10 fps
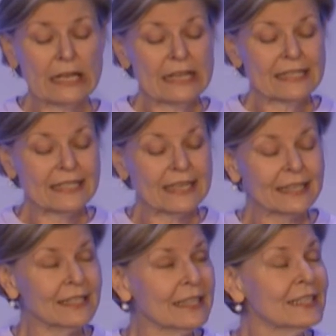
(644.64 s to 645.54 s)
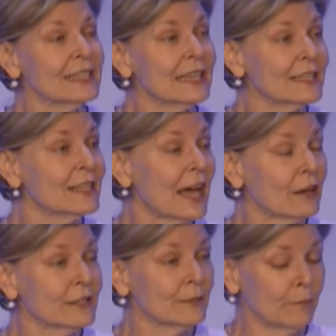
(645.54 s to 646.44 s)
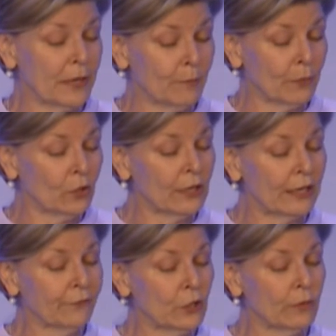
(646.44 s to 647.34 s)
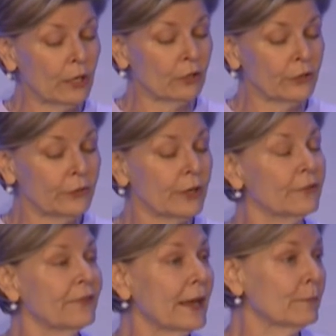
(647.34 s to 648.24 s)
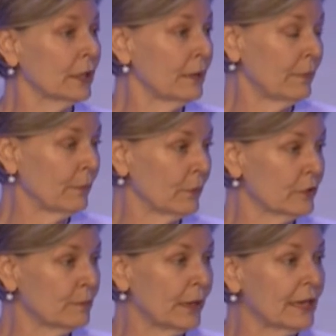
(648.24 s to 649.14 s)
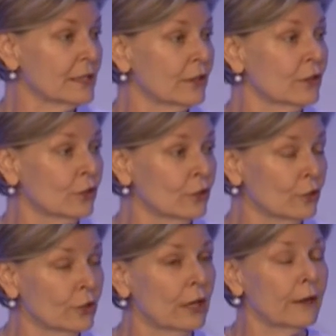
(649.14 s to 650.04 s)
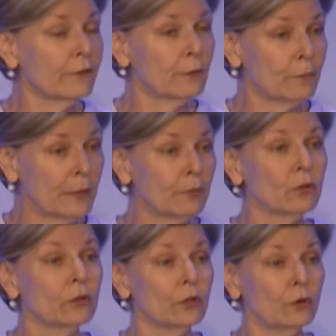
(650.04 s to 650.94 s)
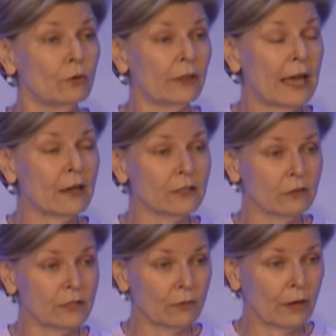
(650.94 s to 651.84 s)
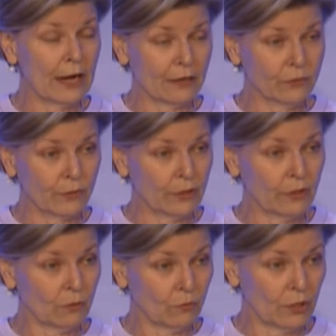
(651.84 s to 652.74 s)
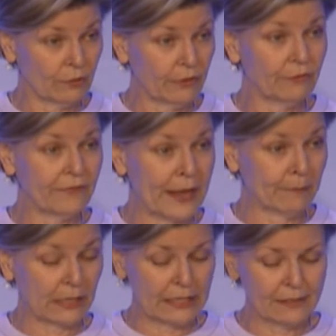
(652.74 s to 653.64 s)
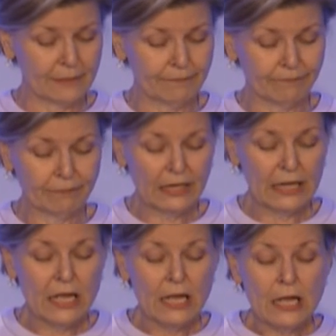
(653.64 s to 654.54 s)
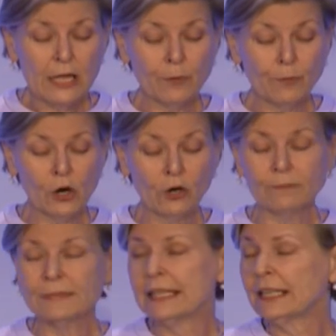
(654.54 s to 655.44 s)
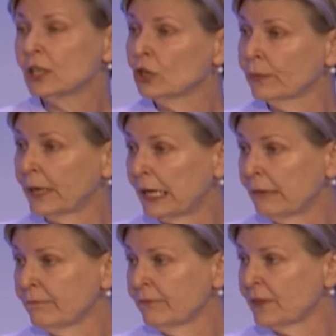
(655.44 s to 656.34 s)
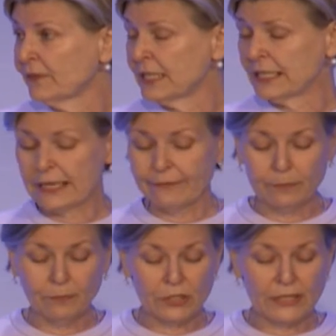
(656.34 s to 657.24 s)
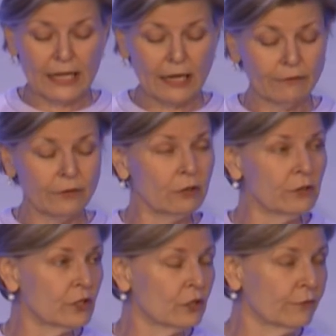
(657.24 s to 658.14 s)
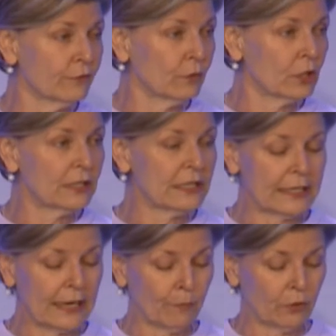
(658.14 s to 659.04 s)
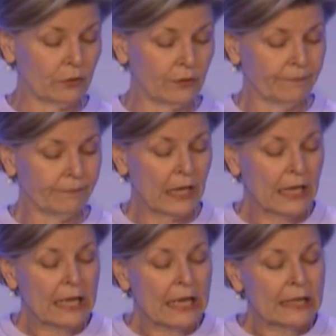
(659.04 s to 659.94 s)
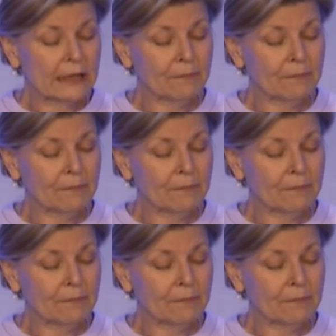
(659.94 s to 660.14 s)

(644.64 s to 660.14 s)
66,000 people if you include their family members, because a third of the people the households that were housed were families. The program didn't cream. 57% of those served were disabled. The